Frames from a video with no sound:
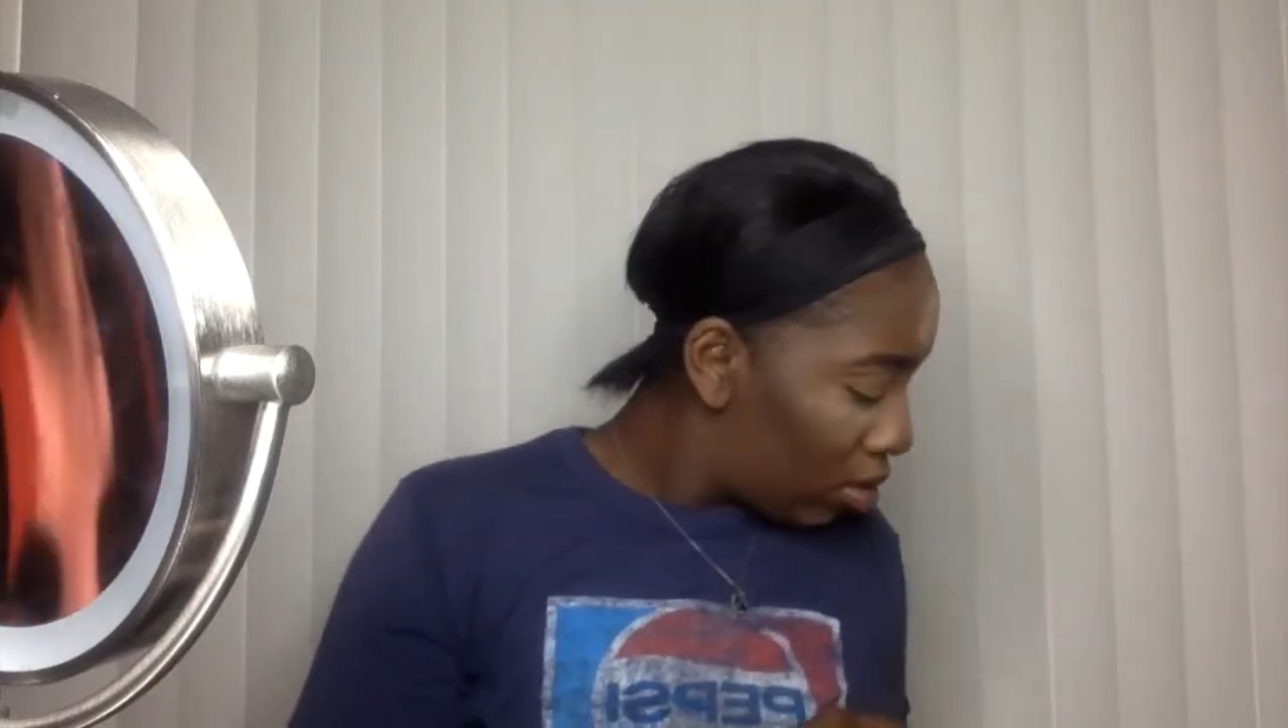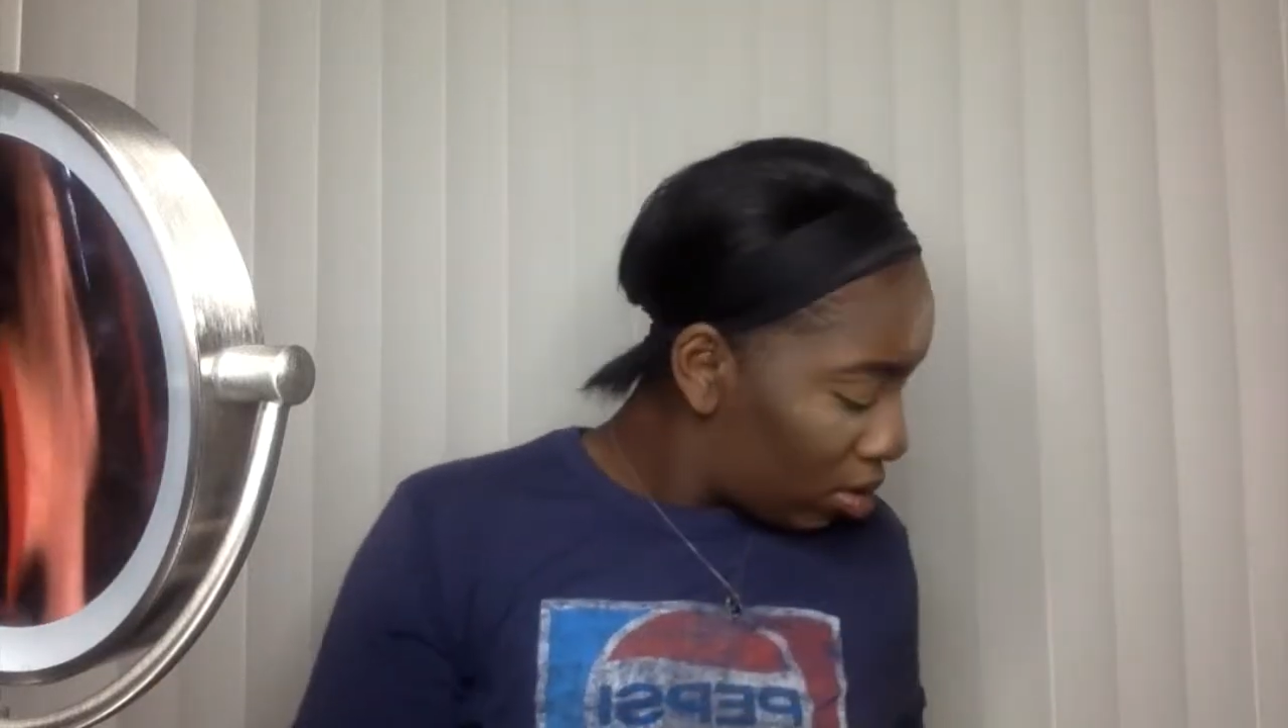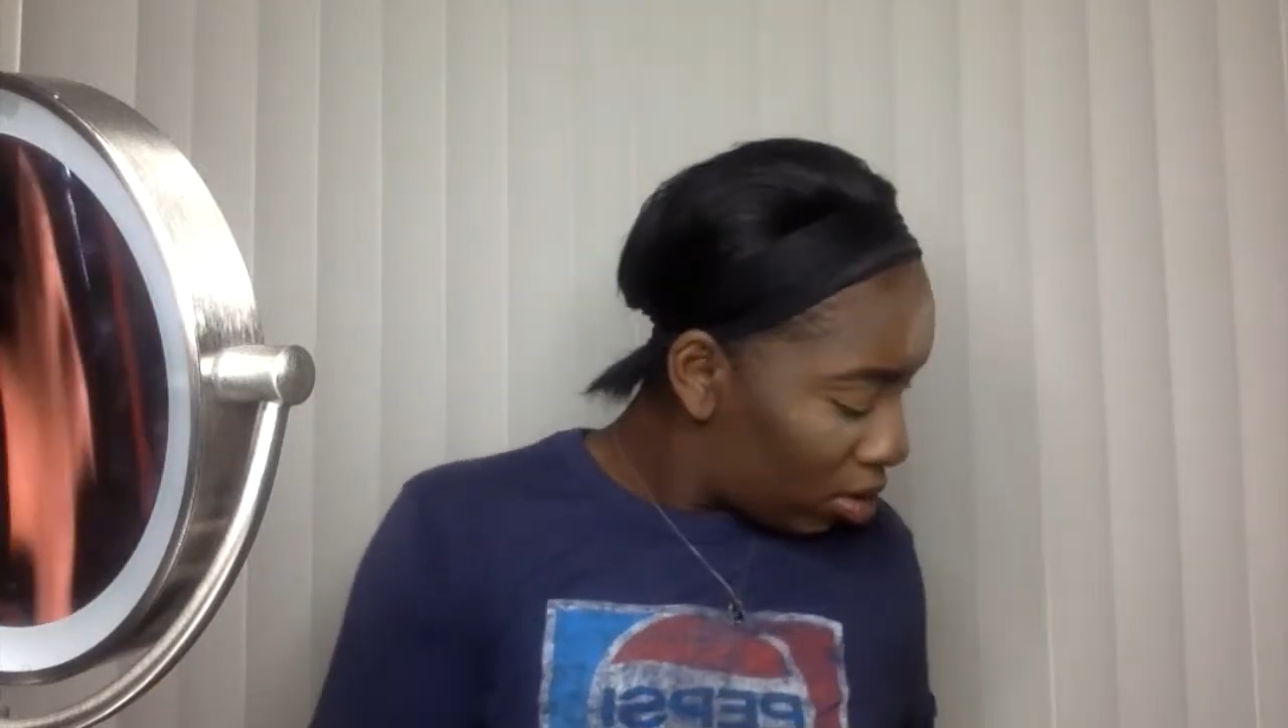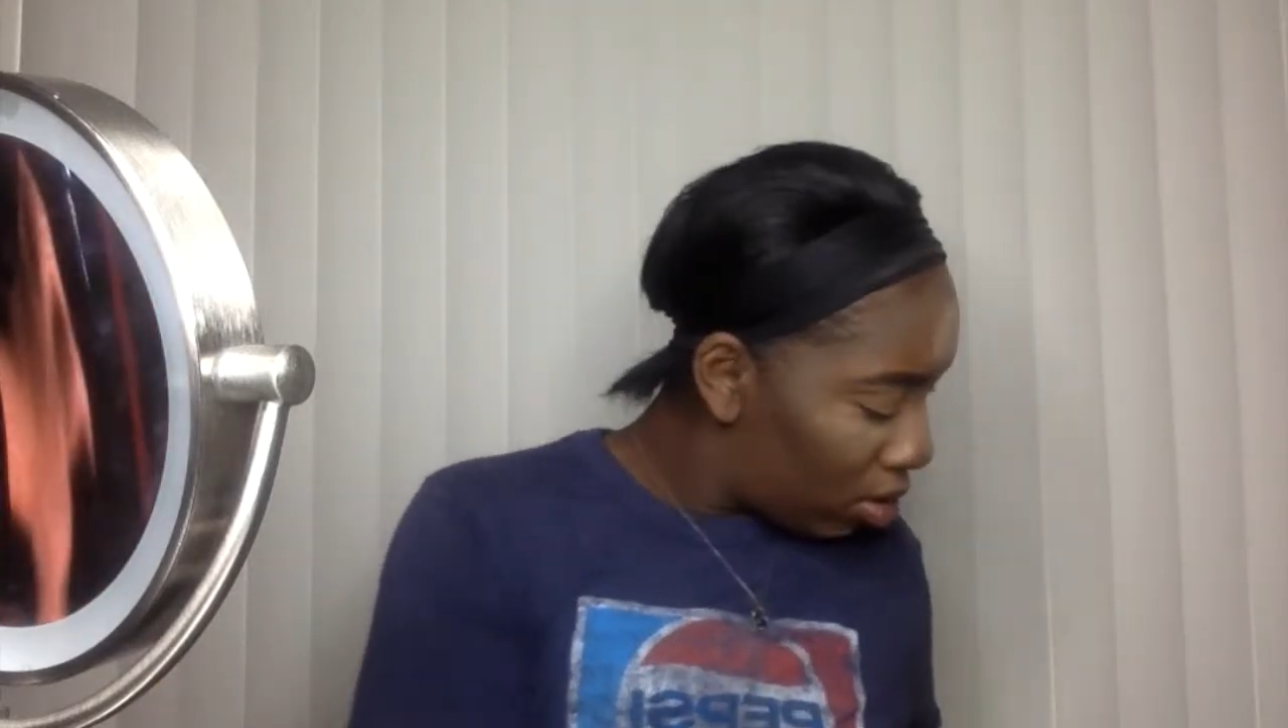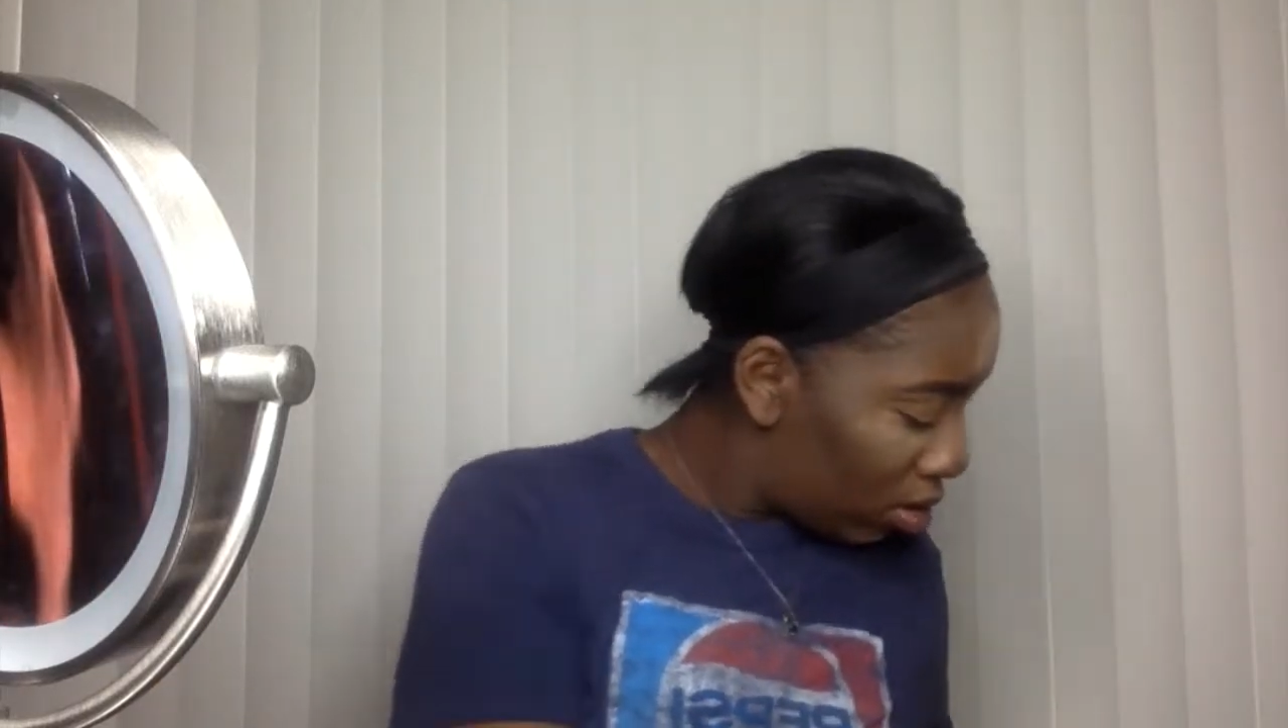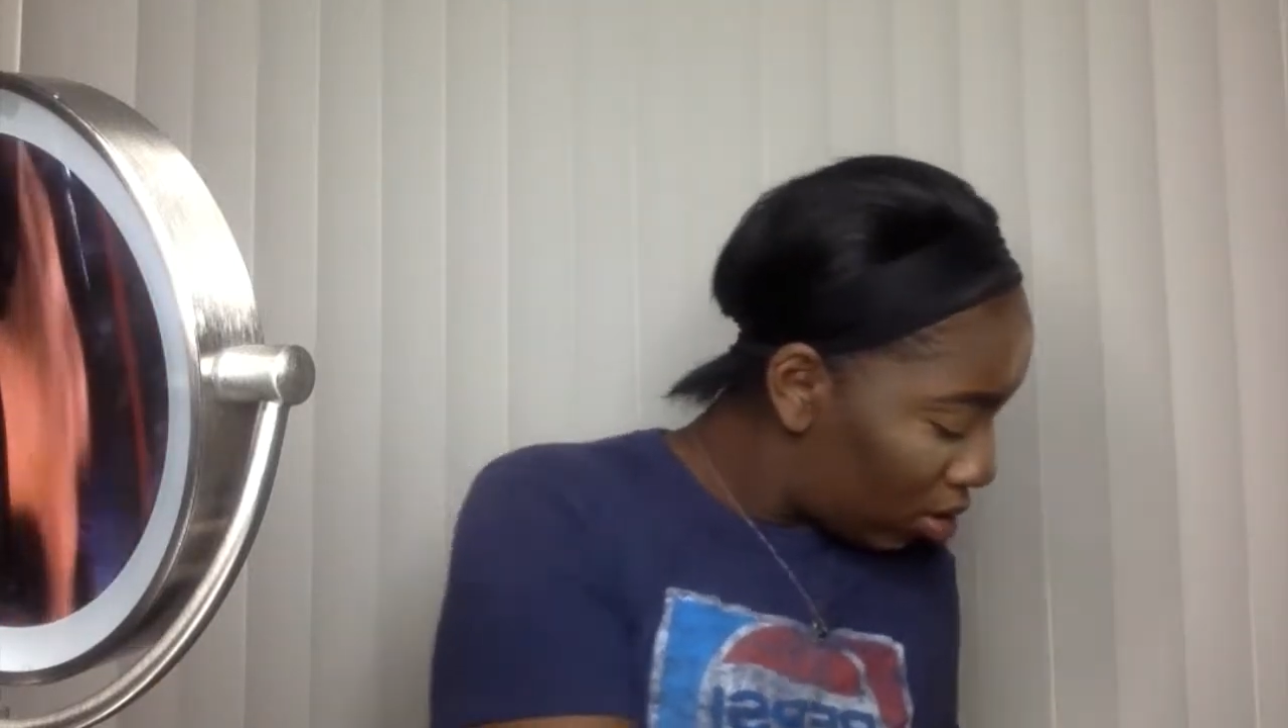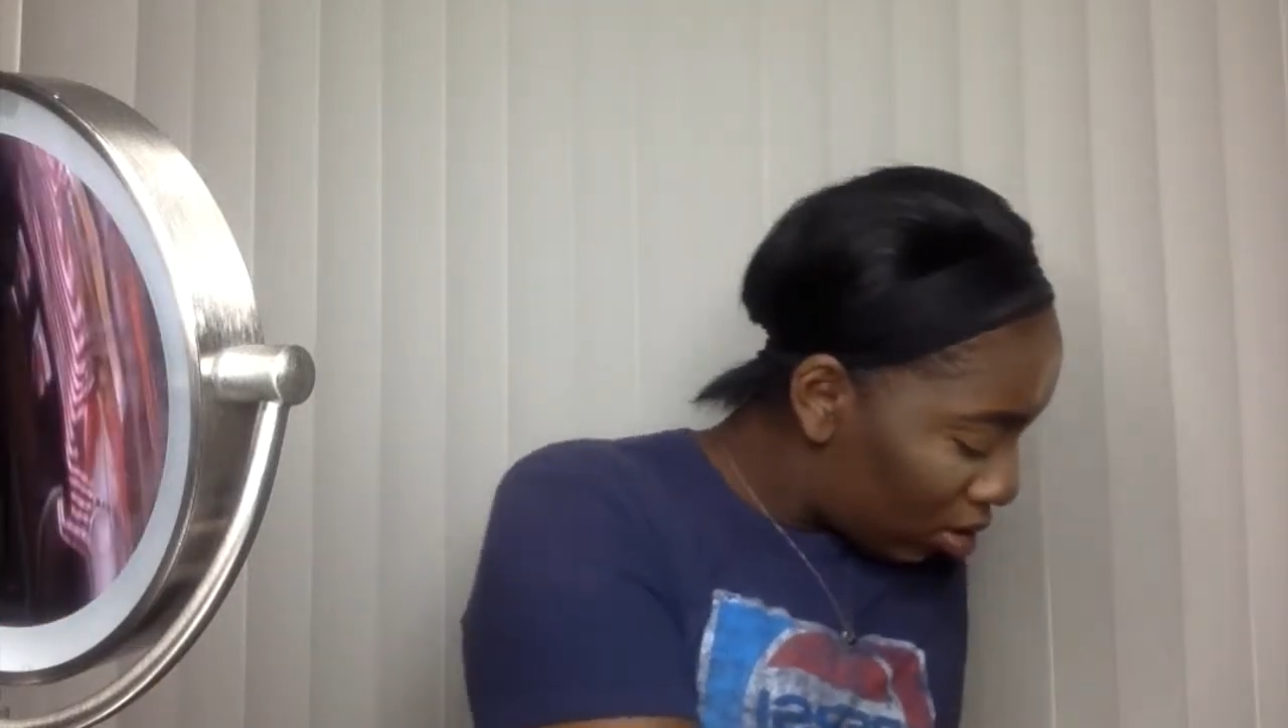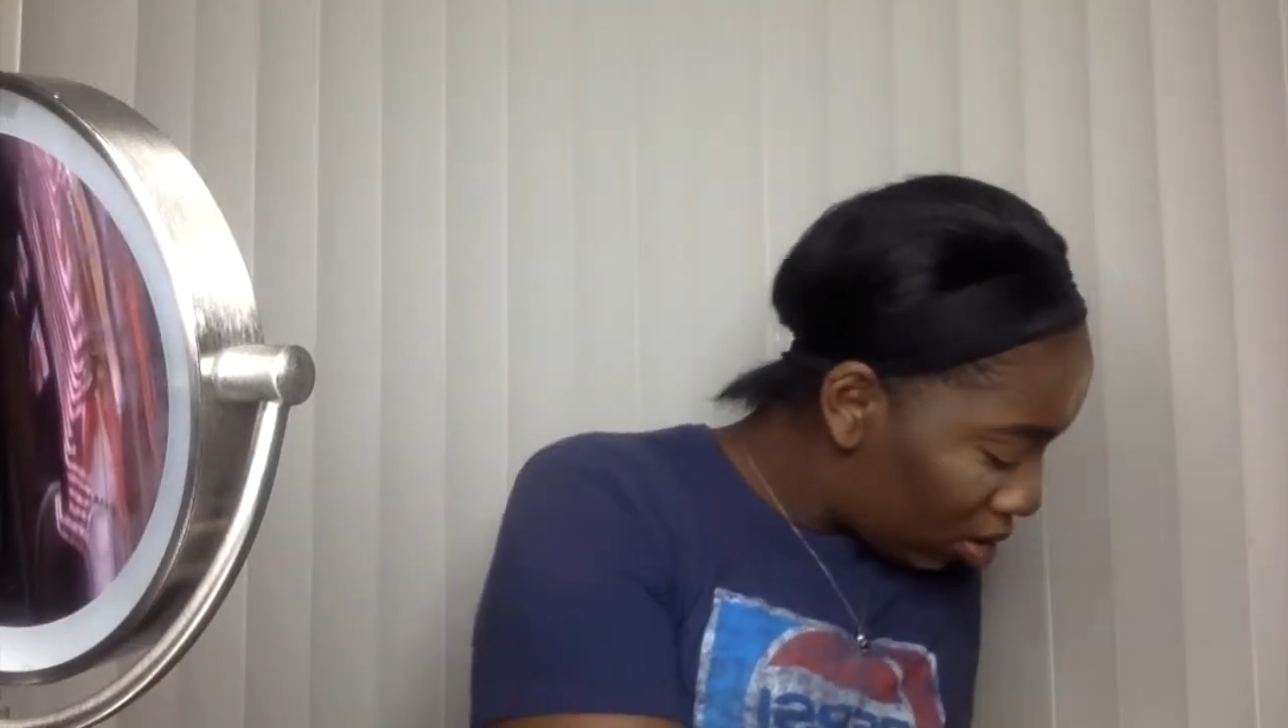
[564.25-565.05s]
because I